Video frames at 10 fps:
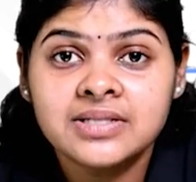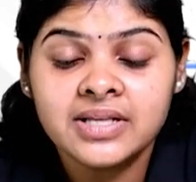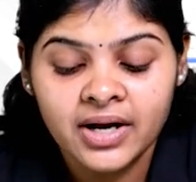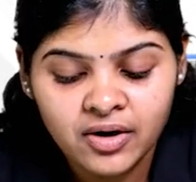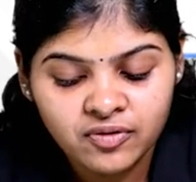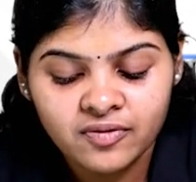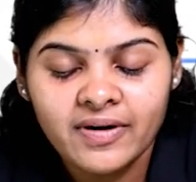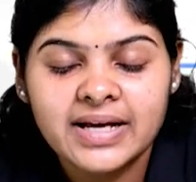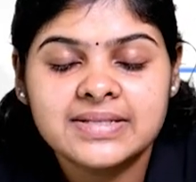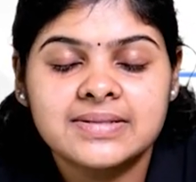none of the
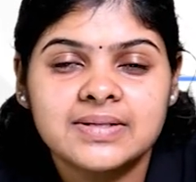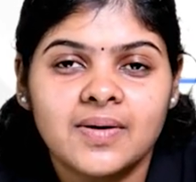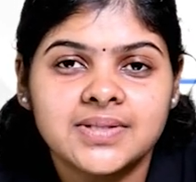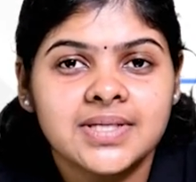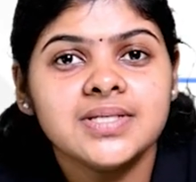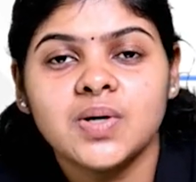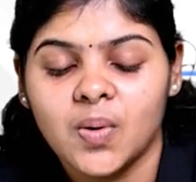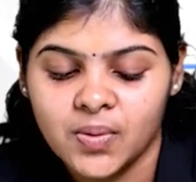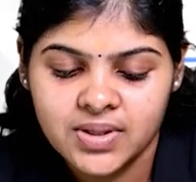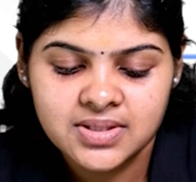vaccines causes
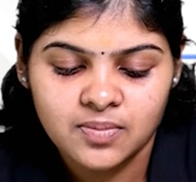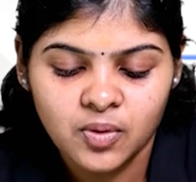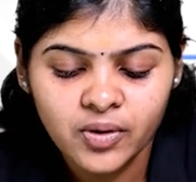autism.